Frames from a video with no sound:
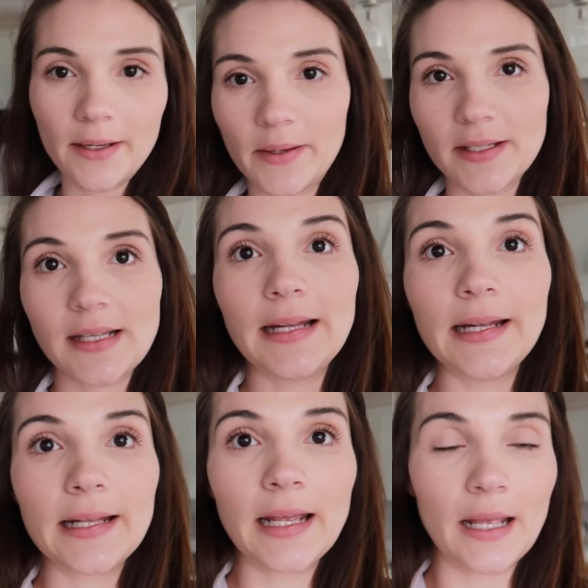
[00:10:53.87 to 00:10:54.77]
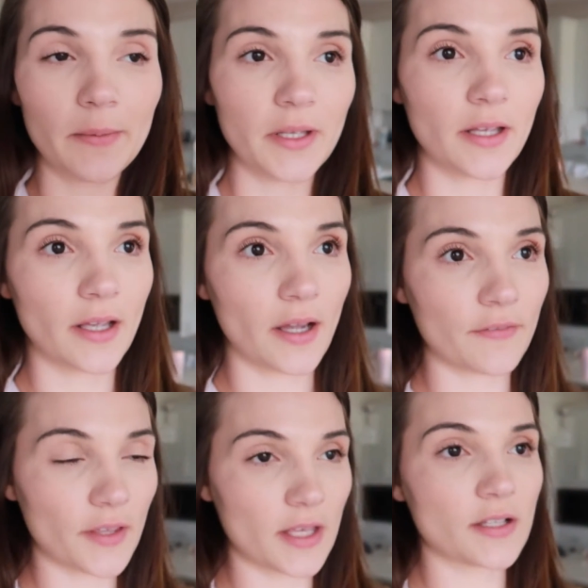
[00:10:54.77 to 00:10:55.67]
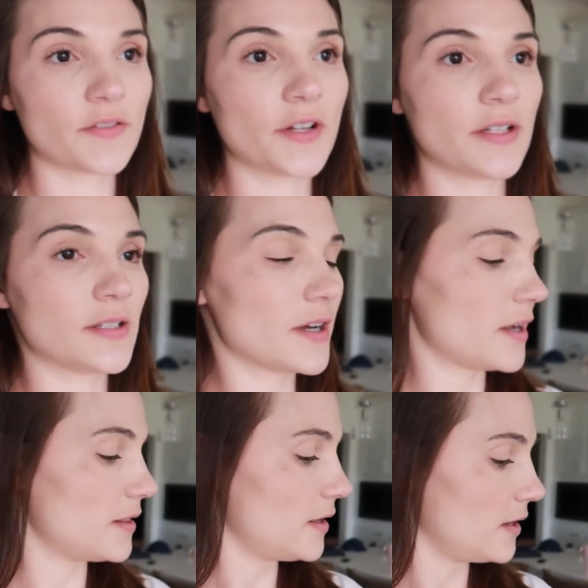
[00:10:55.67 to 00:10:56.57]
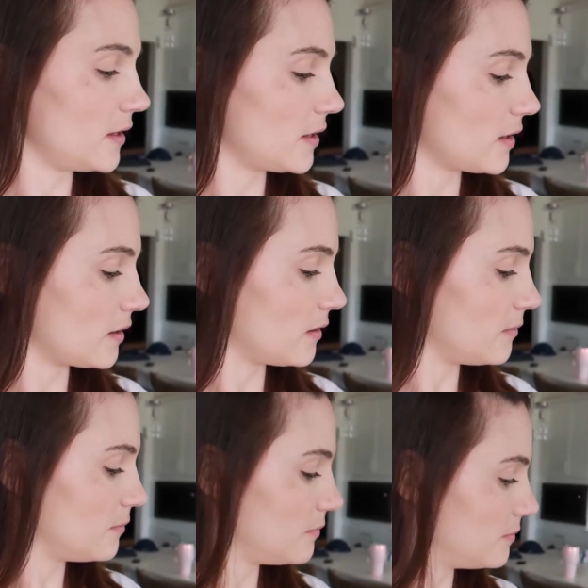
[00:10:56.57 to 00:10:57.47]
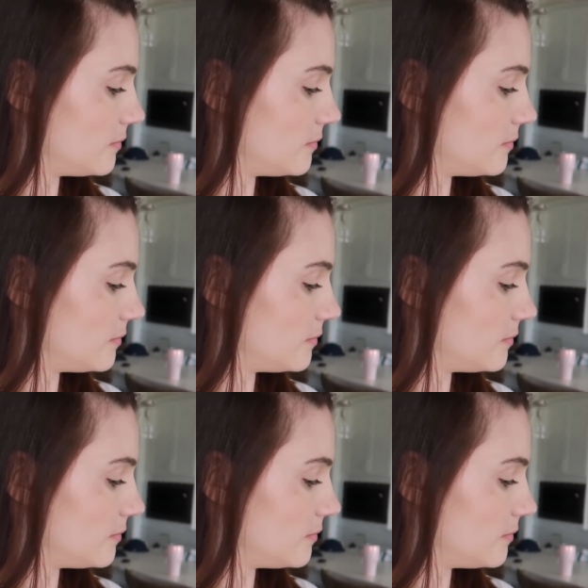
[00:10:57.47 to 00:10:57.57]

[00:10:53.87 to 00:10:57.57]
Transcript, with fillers: Anyways, I need to get Emmett a few things for Easter and then um,